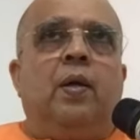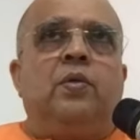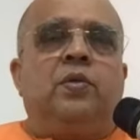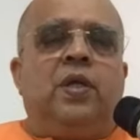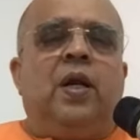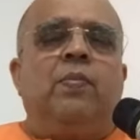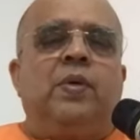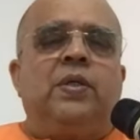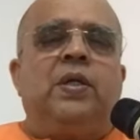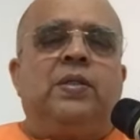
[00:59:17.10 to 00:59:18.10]
Sri
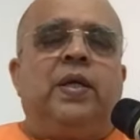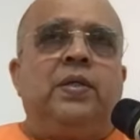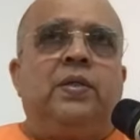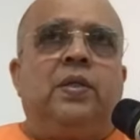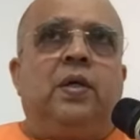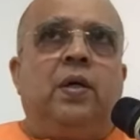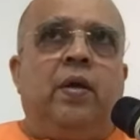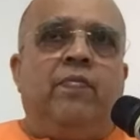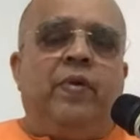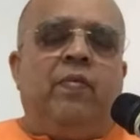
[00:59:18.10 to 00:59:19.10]
Ramakrishna says,
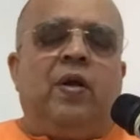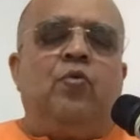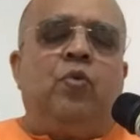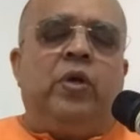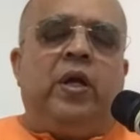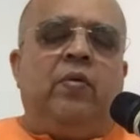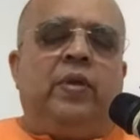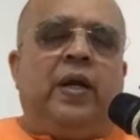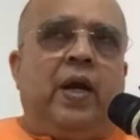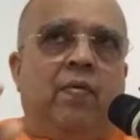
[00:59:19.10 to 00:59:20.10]
everyone who gave
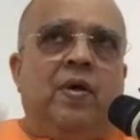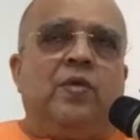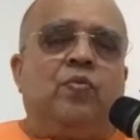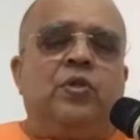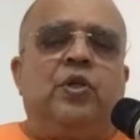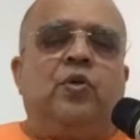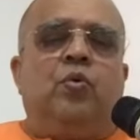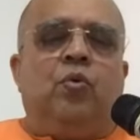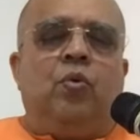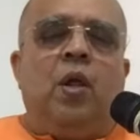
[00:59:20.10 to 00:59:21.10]
that advice was a
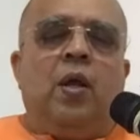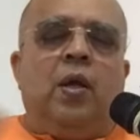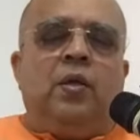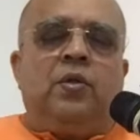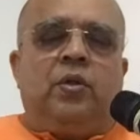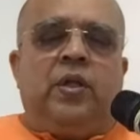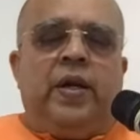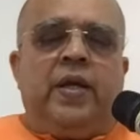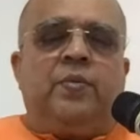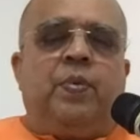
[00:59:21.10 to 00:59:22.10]
guru. So the
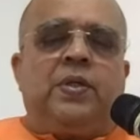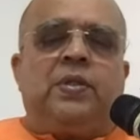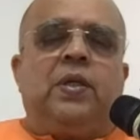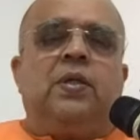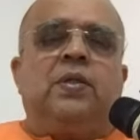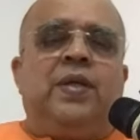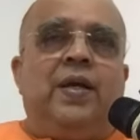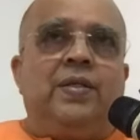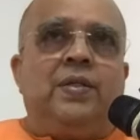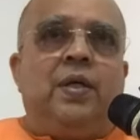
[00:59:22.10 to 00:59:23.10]
next person
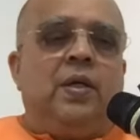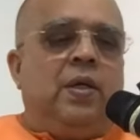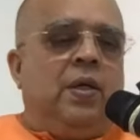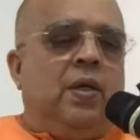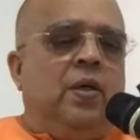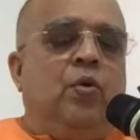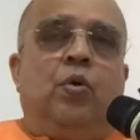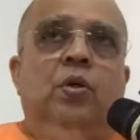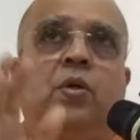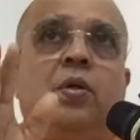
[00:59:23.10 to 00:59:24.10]
says,
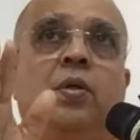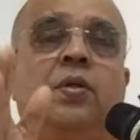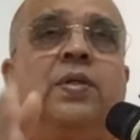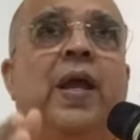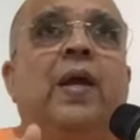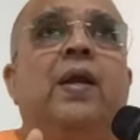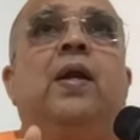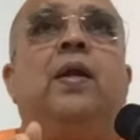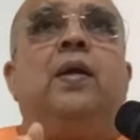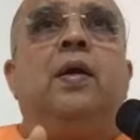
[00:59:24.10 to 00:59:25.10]
don't
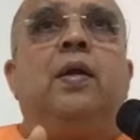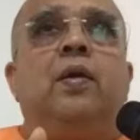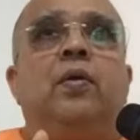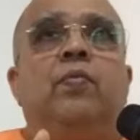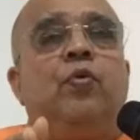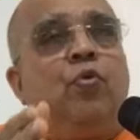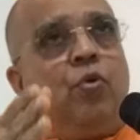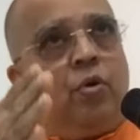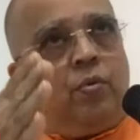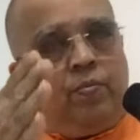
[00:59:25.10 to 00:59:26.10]
stagnate here. If you
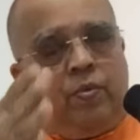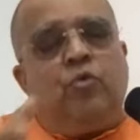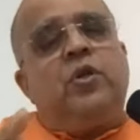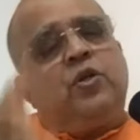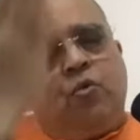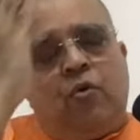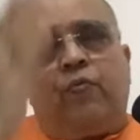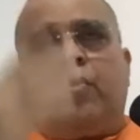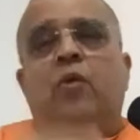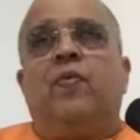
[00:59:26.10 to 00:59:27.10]
go, you just go
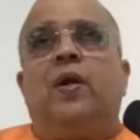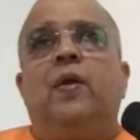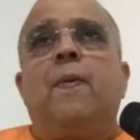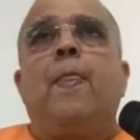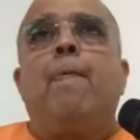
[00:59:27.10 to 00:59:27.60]
forward.